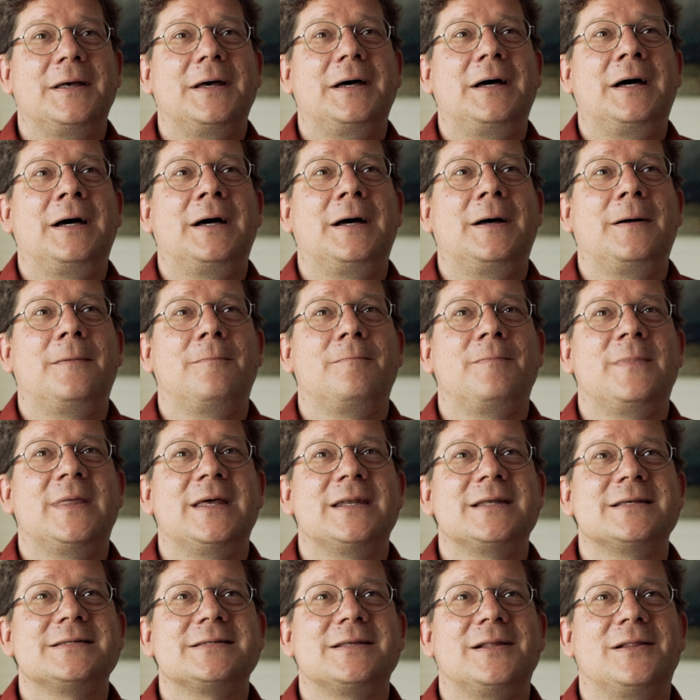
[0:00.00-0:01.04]
that
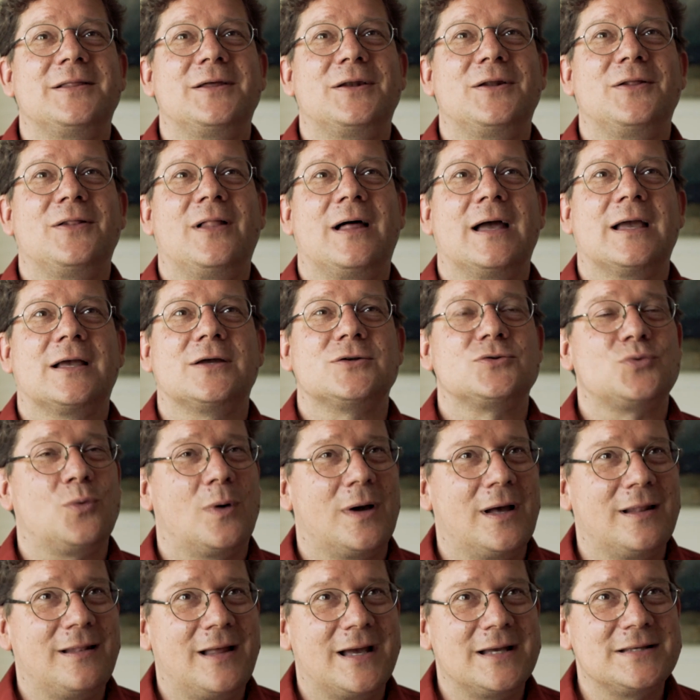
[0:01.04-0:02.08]
is a little like a
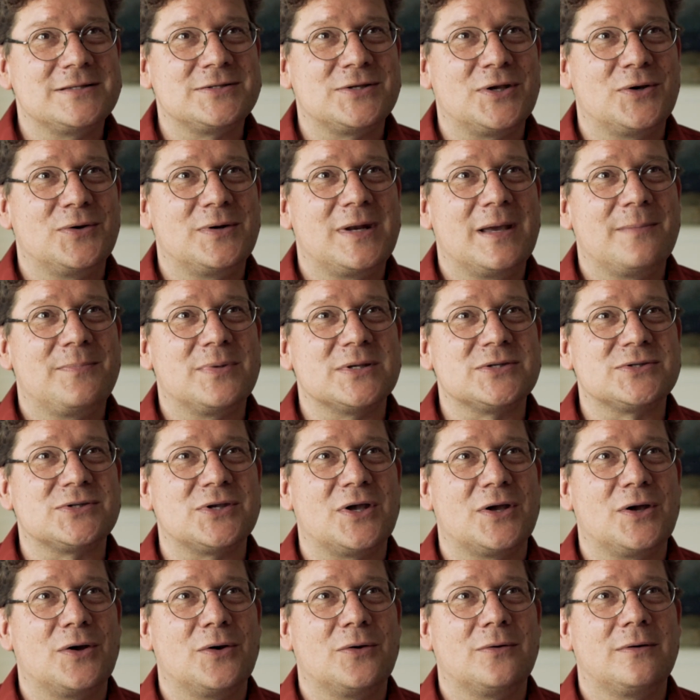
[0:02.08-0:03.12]
Twilight Zone
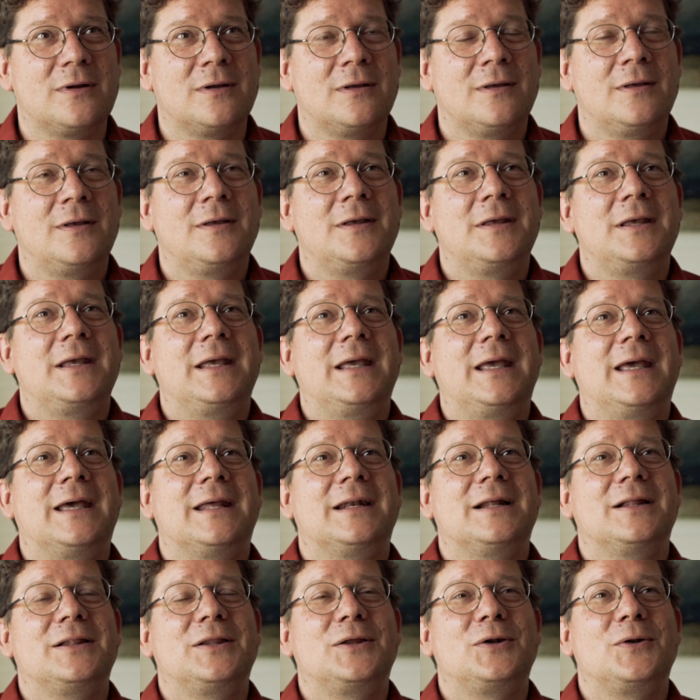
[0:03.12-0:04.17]
episode
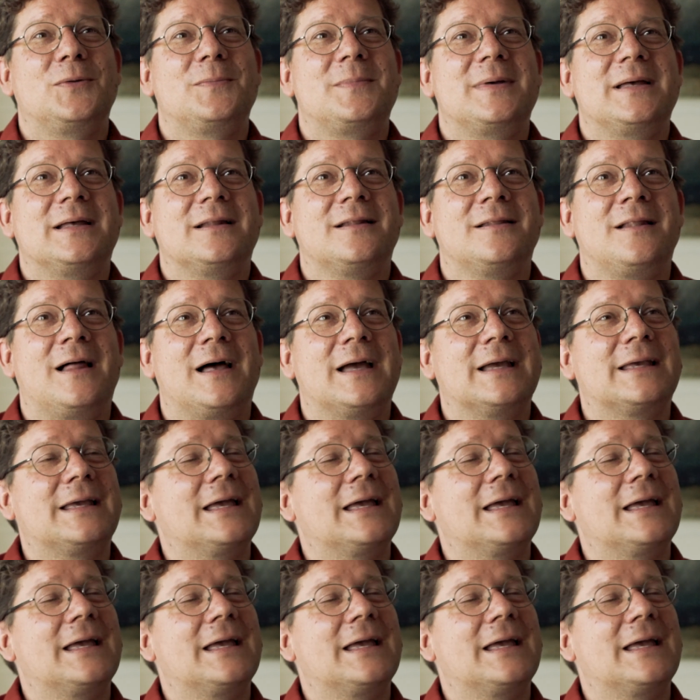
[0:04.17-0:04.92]
and a little bit like